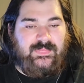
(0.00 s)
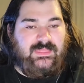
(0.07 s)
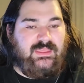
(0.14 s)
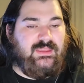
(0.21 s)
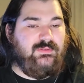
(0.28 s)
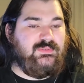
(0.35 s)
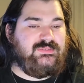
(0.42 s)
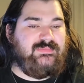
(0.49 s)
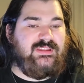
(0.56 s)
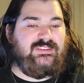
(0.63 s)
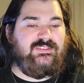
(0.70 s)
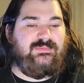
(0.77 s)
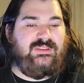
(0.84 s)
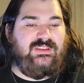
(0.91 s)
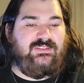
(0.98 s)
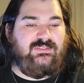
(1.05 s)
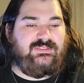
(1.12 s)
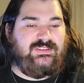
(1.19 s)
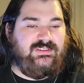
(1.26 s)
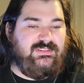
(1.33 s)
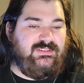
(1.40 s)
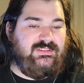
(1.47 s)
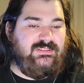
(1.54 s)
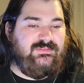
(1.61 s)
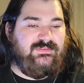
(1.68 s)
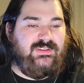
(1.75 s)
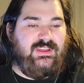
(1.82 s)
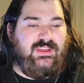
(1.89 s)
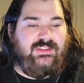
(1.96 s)
It was meant to be an
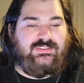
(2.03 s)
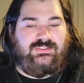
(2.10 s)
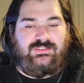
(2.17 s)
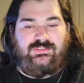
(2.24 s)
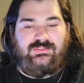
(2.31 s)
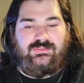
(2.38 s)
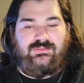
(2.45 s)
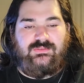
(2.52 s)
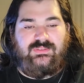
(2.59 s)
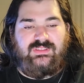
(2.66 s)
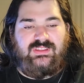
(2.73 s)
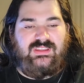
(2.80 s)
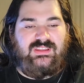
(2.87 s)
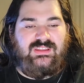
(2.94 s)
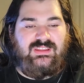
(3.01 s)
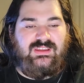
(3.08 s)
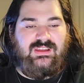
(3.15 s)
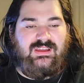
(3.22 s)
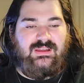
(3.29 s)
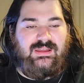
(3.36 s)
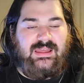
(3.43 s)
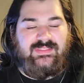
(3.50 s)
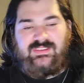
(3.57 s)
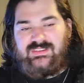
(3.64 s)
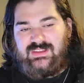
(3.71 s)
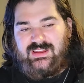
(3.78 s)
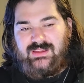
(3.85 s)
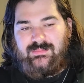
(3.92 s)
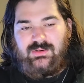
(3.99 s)
alternative to the, at the
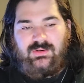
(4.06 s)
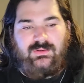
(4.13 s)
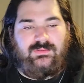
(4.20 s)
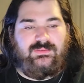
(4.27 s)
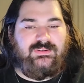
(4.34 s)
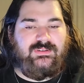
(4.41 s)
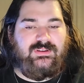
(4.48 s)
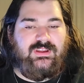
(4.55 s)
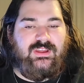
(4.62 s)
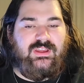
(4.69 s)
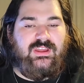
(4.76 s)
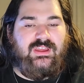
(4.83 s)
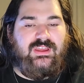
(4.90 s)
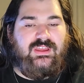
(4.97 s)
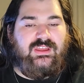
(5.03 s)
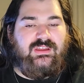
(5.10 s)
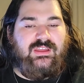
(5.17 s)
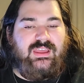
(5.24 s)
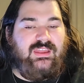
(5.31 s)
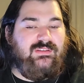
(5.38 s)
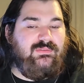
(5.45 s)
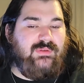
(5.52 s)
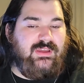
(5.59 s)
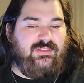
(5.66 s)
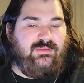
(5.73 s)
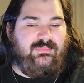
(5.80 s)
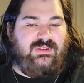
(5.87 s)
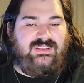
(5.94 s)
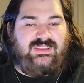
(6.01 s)
time, older and
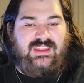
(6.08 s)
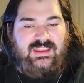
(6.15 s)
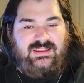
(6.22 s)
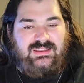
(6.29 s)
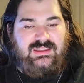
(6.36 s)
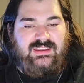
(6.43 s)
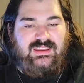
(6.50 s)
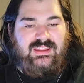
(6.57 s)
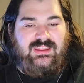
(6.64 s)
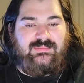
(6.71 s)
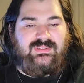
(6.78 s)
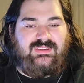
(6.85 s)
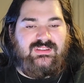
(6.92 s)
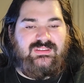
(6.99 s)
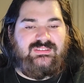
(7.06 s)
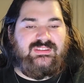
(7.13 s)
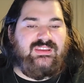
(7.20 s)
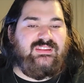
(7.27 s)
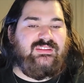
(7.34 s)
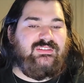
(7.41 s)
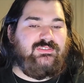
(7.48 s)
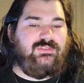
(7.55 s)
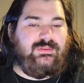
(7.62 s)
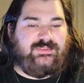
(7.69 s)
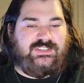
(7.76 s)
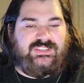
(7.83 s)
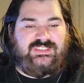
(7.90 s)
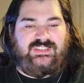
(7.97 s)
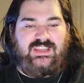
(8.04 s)
rather mundanely named data
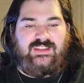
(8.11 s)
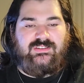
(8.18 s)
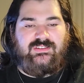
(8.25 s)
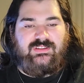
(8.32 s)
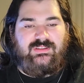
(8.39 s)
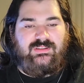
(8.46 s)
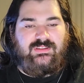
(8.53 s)
encryption standard,